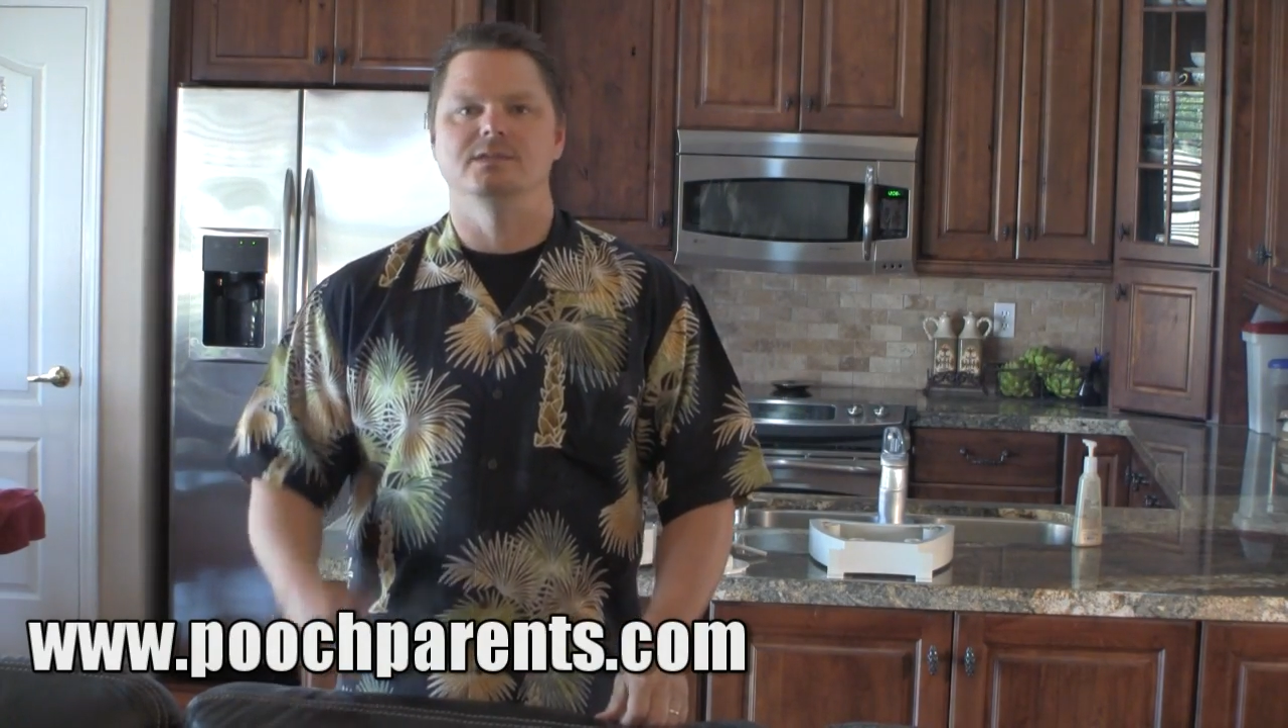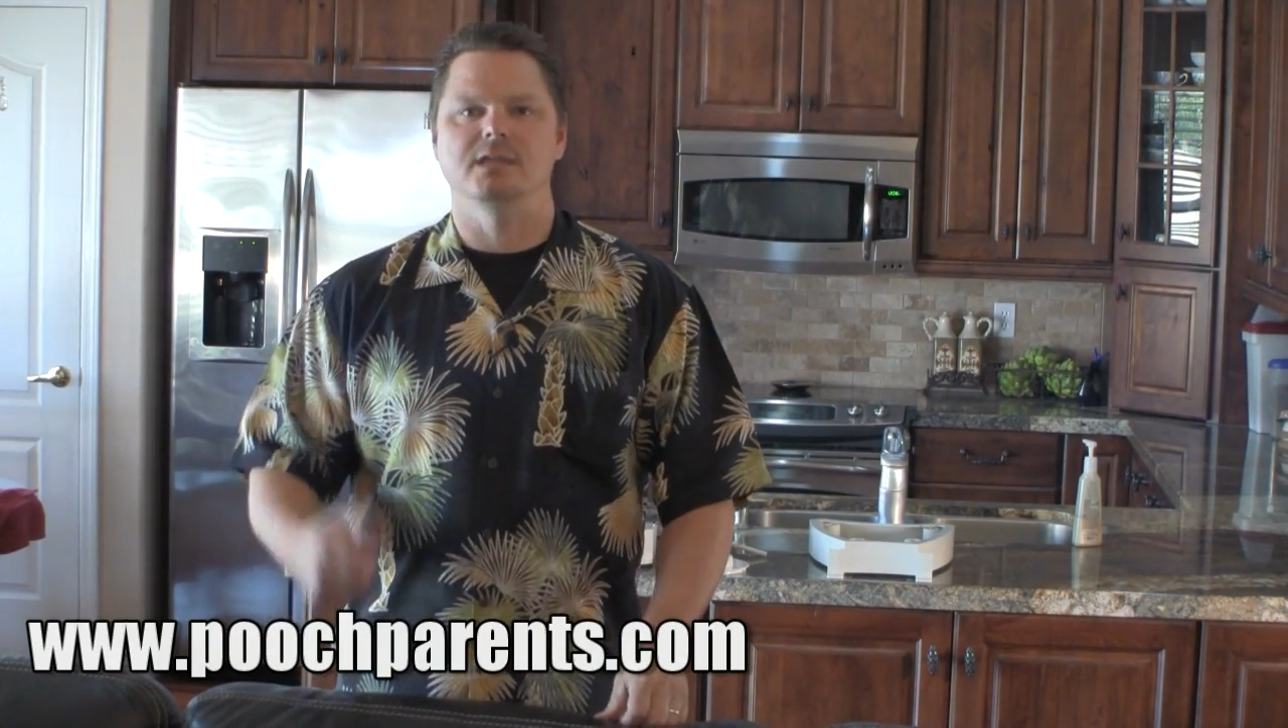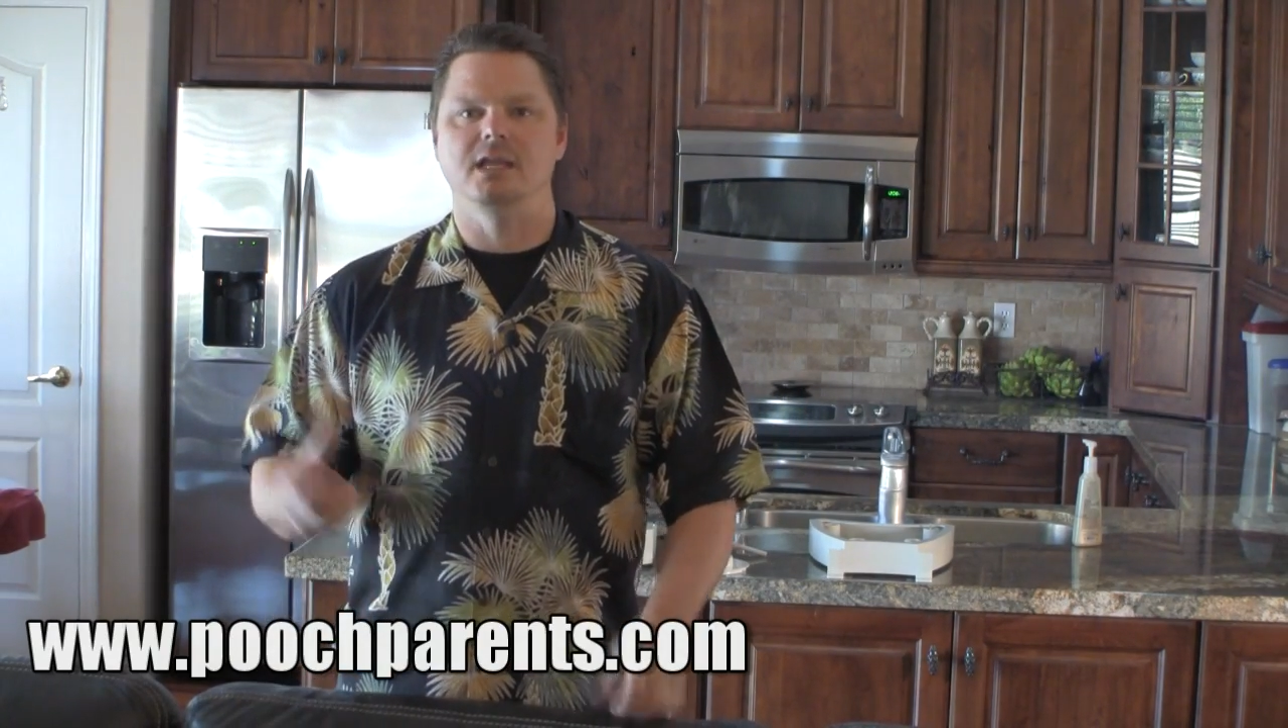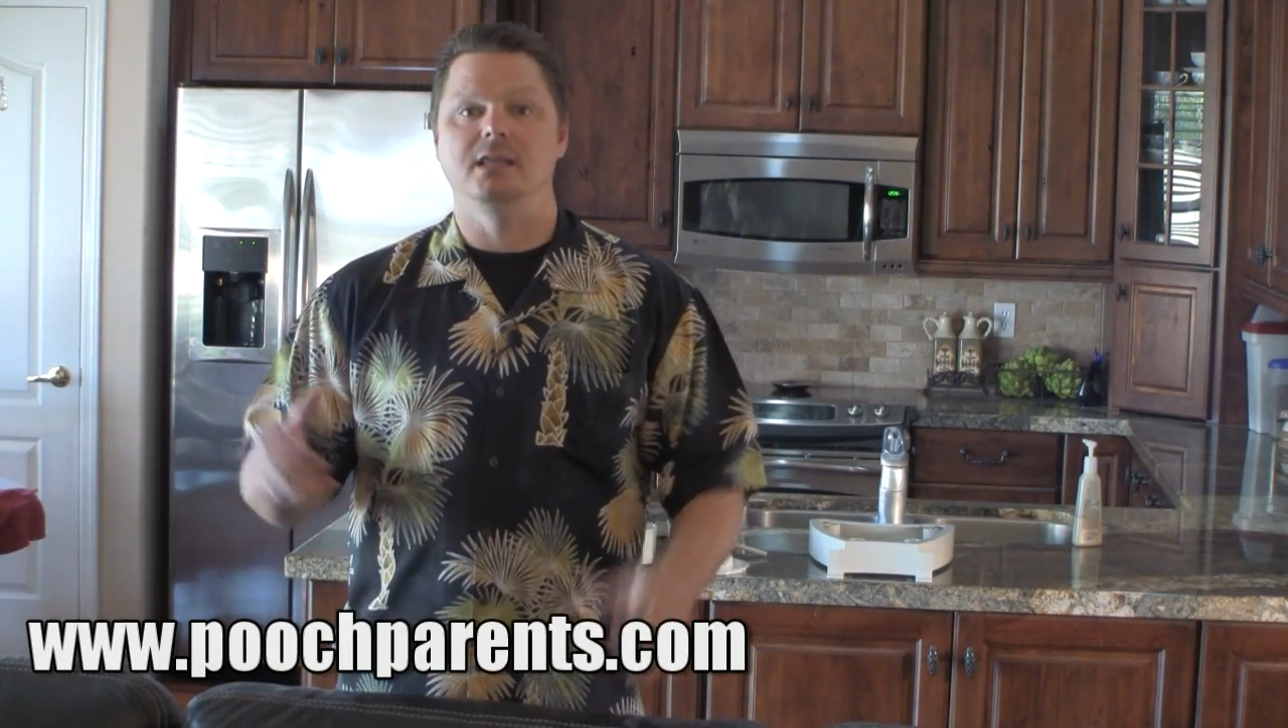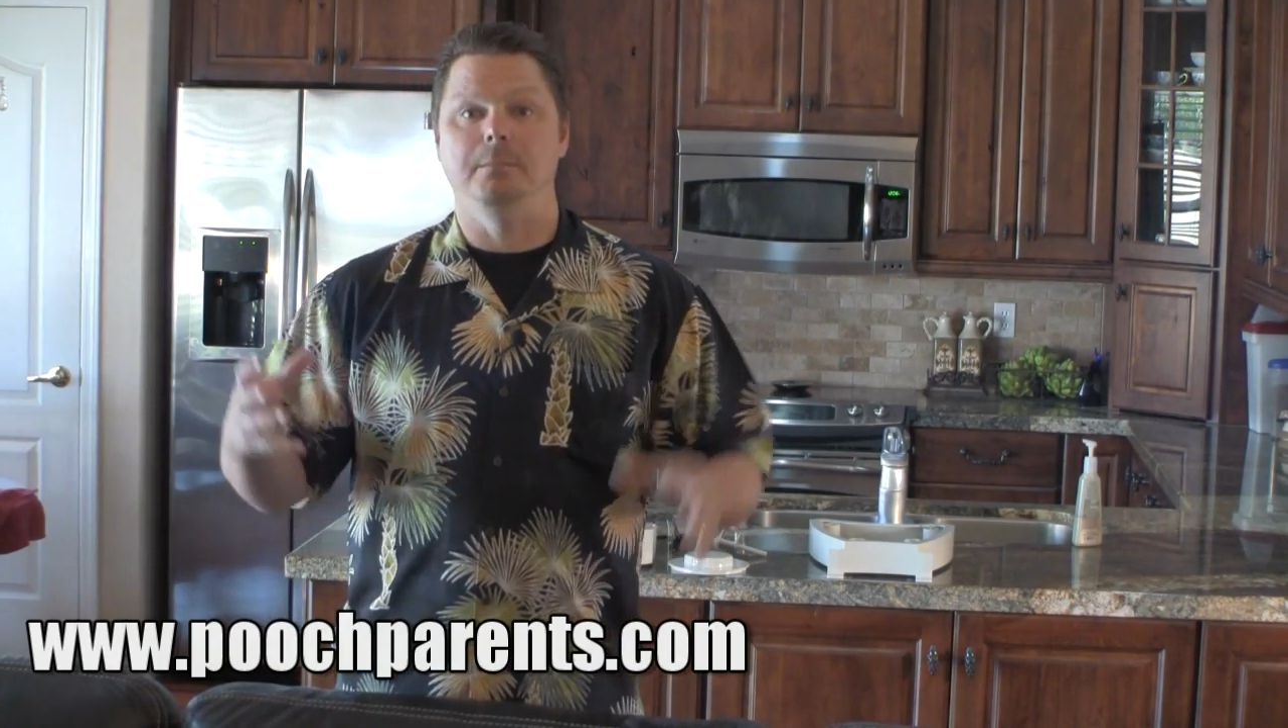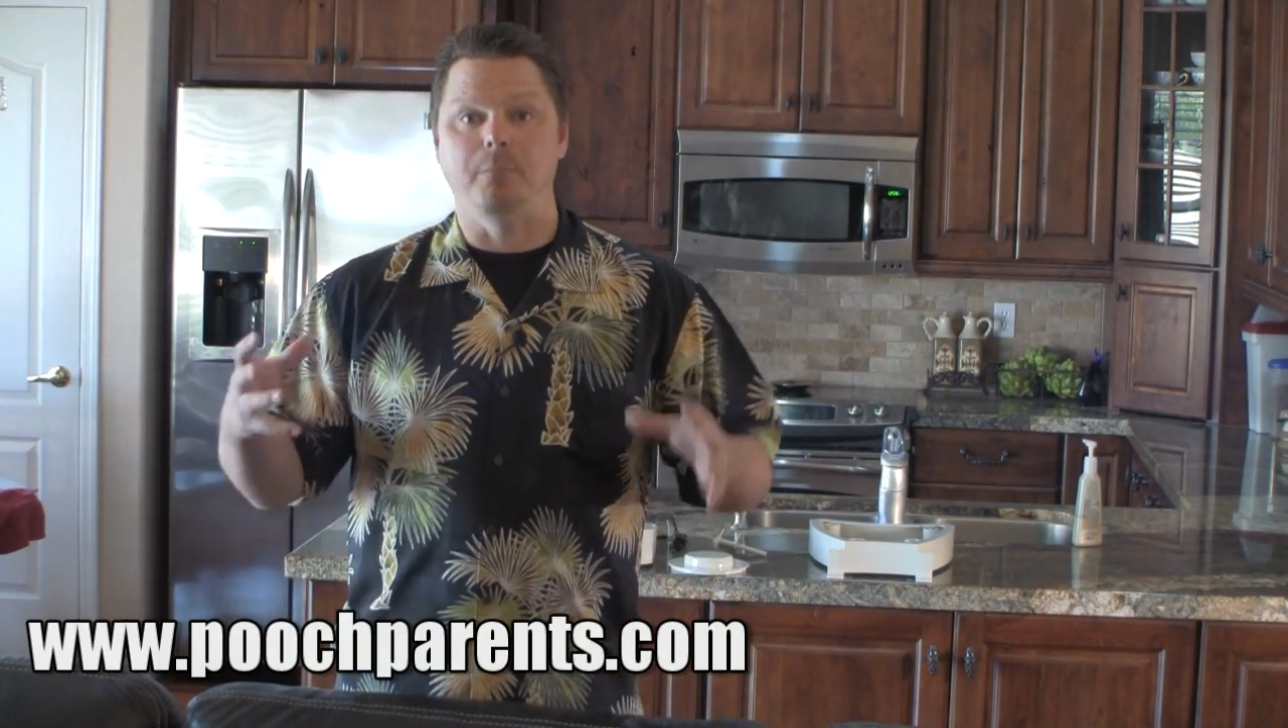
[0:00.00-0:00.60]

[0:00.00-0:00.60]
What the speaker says: setting the